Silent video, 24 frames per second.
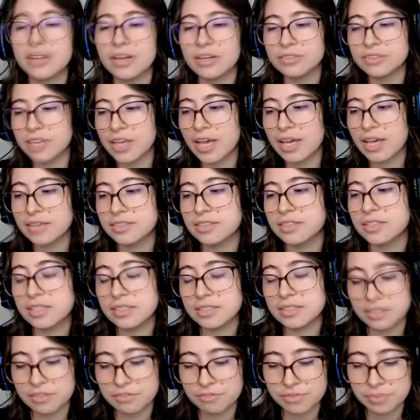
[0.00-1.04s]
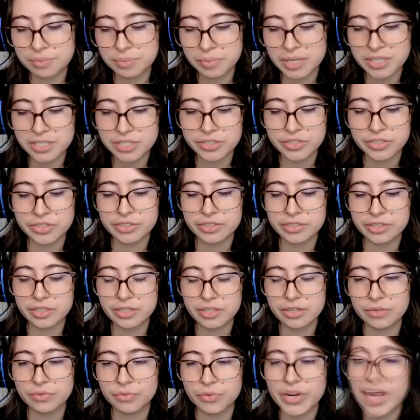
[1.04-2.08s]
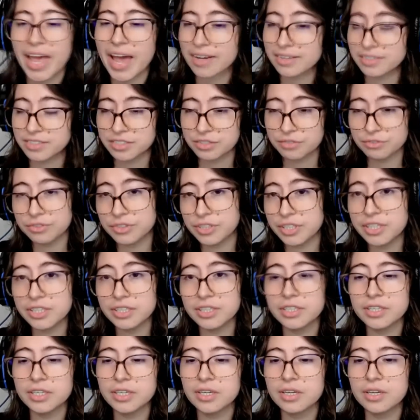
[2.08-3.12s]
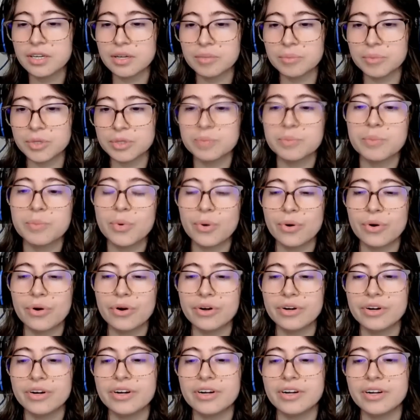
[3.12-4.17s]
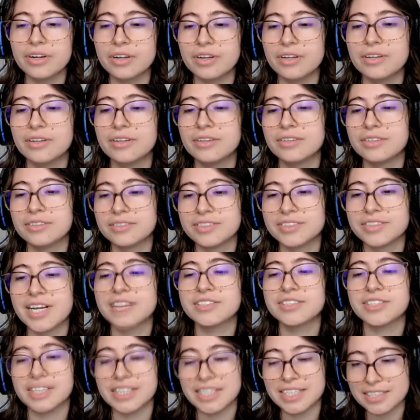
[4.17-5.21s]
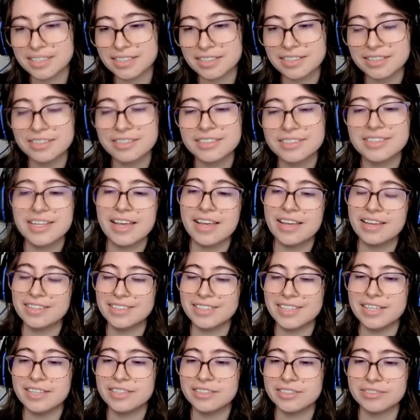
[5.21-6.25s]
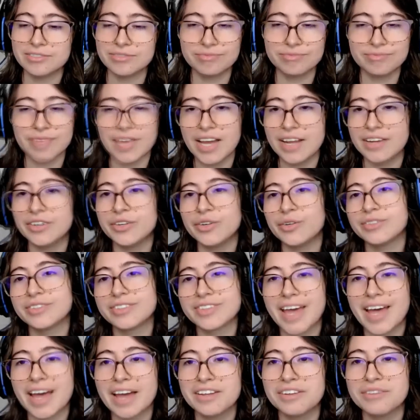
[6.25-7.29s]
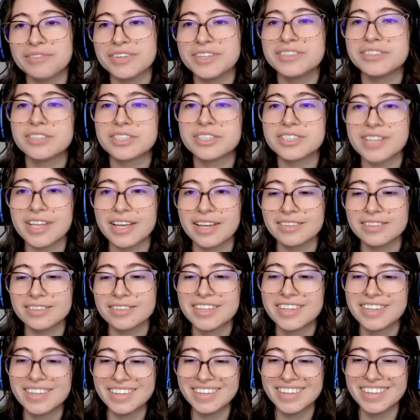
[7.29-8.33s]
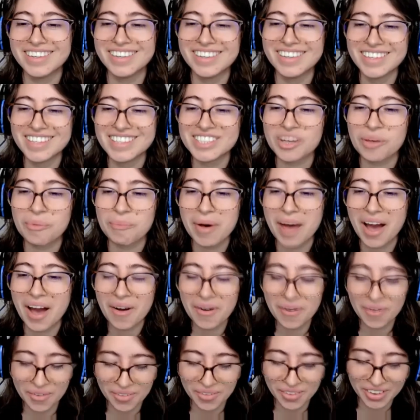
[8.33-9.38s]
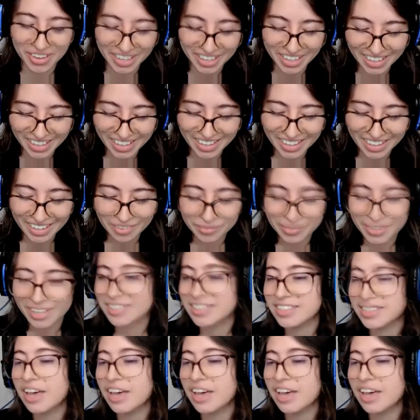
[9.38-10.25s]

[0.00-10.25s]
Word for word: and maybe not get this information uh, reactively, but more uh, trying to listen and, and, I don't know, kind of understand somehow. That's